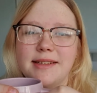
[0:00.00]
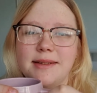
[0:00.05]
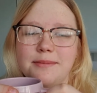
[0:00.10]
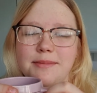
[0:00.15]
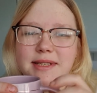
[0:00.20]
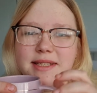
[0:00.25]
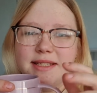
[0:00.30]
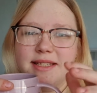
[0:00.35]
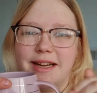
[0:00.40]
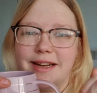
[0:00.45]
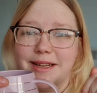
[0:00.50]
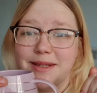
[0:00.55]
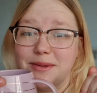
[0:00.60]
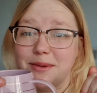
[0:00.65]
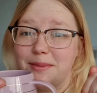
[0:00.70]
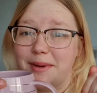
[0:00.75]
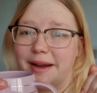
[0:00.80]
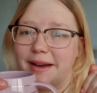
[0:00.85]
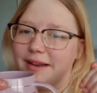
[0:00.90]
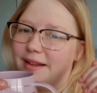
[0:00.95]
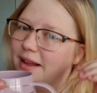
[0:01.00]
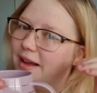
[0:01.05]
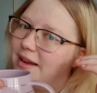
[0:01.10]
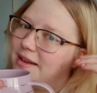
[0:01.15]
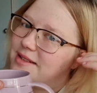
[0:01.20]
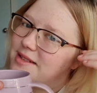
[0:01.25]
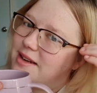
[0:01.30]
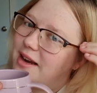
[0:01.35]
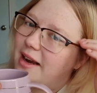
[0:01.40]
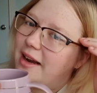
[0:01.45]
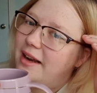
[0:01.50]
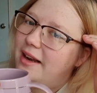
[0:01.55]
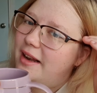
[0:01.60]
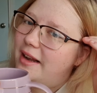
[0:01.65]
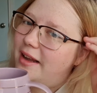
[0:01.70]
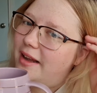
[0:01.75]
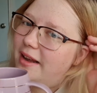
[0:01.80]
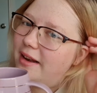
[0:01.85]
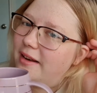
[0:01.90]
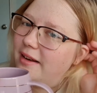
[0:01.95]
mistakes were made last night
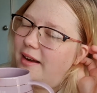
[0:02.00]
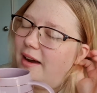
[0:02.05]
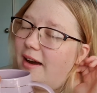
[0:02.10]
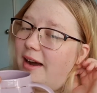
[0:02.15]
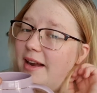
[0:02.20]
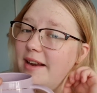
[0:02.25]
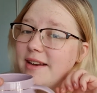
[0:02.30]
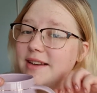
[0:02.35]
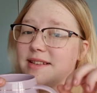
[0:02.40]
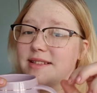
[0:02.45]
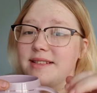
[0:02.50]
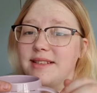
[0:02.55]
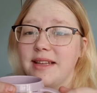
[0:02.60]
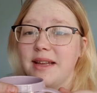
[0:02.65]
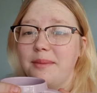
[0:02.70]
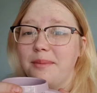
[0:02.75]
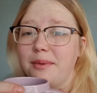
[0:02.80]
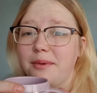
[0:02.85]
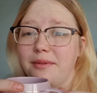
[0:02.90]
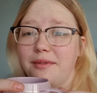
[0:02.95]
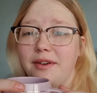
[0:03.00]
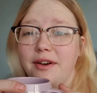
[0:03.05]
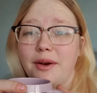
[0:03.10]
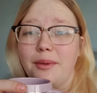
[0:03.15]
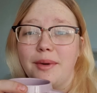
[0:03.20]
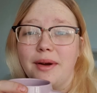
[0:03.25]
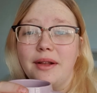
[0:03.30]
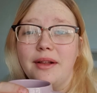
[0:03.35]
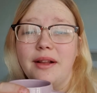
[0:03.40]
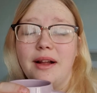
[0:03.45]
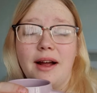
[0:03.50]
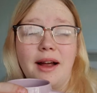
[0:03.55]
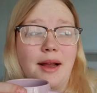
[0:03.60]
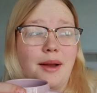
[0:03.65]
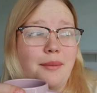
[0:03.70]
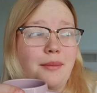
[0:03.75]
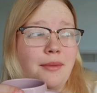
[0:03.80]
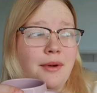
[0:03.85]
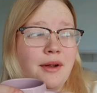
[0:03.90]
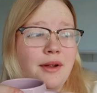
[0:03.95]
and I didn't sleep very well.
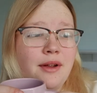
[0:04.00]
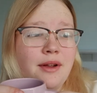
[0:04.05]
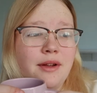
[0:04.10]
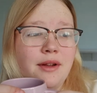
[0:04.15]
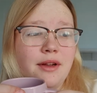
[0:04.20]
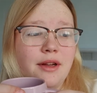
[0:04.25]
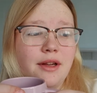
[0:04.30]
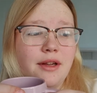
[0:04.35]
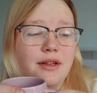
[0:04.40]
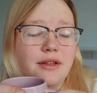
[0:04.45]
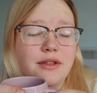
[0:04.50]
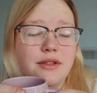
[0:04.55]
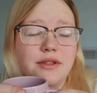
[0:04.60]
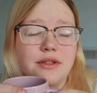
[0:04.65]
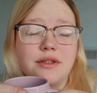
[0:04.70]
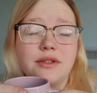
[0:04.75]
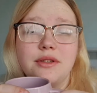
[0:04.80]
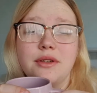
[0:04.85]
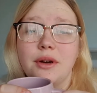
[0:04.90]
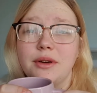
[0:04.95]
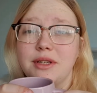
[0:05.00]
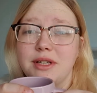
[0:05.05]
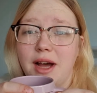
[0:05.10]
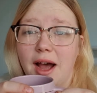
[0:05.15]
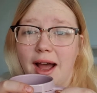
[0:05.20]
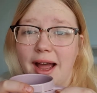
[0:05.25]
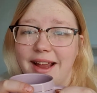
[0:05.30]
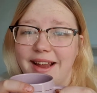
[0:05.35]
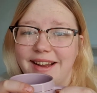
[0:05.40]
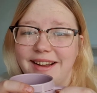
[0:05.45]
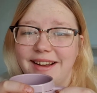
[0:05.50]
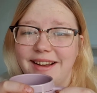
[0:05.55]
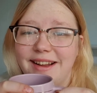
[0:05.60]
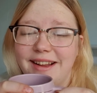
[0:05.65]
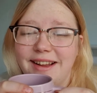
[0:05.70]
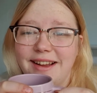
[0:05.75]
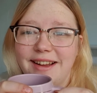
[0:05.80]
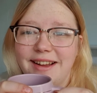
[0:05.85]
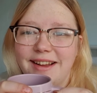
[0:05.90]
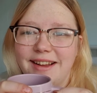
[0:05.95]
I'm so tired.
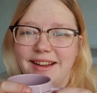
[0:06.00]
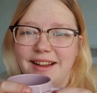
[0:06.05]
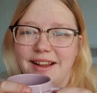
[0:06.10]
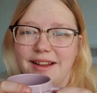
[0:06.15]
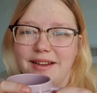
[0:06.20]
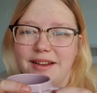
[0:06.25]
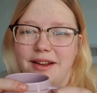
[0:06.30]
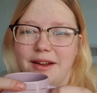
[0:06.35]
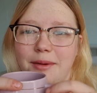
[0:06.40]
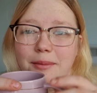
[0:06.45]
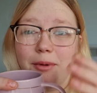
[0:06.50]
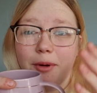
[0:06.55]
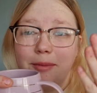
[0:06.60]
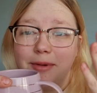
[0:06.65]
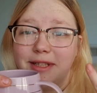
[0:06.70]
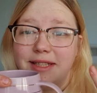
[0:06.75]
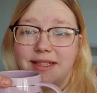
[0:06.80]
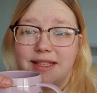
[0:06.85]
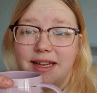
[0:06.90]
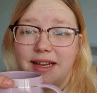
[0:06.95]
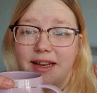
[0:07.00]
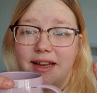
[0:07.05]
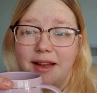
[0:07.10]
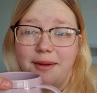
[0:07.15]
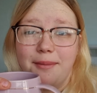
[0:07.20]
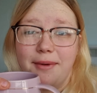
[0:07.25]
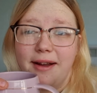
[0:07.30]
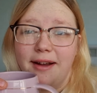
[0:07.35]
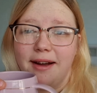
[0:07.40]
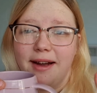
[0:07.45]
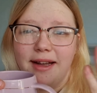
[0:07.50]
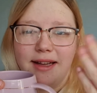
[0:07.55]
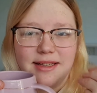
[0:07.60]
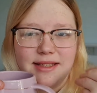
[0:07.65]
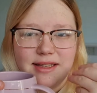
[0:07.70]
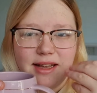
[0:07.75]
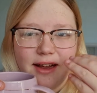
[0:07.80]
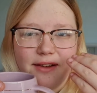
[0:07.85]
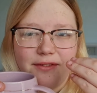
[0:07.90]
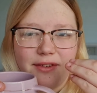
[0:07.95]
You can probably see it in my
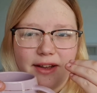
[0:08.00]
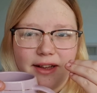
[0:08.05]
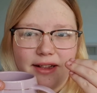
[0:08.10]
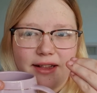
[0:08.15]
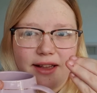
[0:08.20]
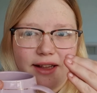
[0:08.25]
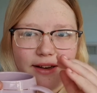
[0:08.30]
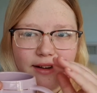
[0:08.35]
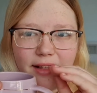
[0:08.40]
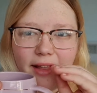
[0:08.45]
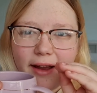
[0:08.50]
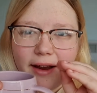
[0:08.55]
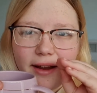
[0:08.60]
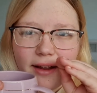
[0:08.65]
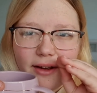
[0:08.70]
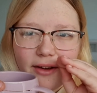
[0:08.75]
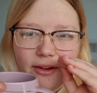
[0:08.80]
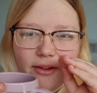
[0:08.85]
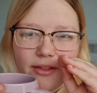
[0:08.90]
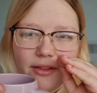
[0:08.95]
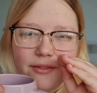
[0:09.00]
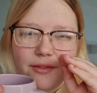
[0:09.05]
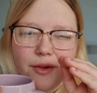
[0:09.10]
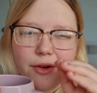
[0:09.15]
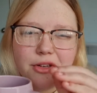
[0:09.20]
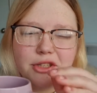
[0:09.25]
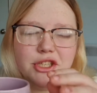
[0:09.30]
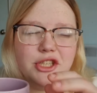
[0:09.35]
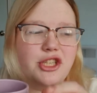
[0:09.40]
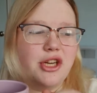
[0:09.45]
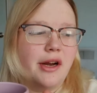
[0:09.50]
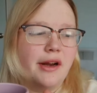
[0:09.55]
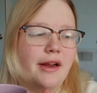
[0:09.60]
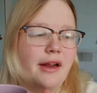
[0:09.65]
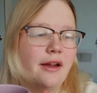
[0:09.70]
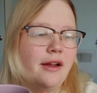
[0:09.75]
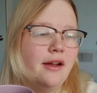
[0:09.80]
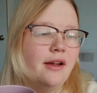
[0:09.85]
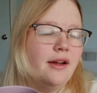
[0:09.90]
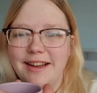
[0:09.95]
eyes. I feel like they're like on the verge of
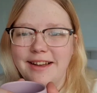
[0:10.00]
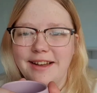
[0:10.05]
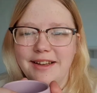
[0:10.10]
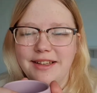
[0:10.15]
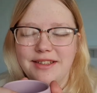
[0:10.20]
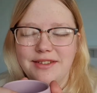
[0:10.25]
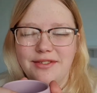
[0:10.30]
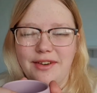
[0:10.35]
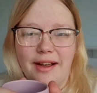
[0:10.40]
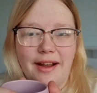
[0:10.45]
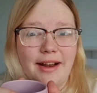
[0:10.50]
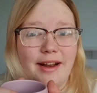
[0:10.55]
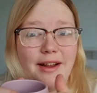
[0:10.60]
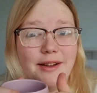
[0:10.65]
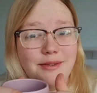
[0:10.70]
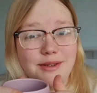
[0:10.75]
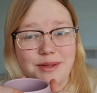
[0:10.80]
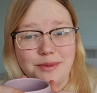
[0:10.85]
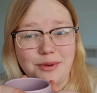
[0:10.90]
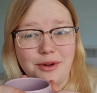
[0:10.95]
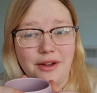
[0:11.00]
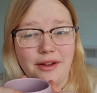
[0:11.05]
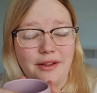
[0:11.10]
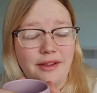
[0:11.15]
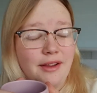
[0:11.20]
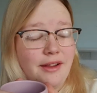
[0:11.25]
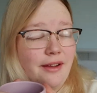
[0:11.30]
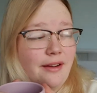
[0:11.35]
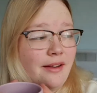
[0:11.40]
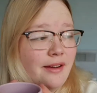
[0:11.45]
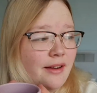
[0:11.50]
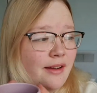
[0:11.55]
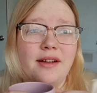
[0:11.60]
shutting. It's fine, it was worth it.